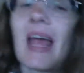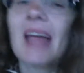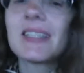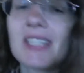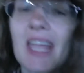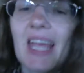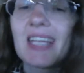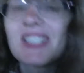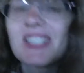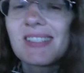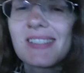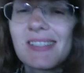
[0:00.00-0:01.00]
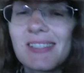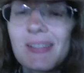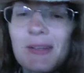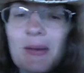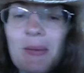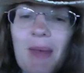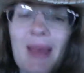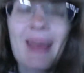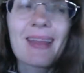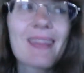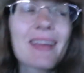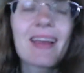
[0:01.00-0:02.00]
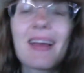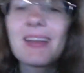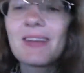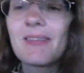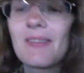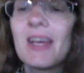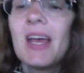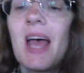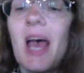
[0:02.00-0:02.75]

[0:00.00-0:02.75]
the education system and the kind of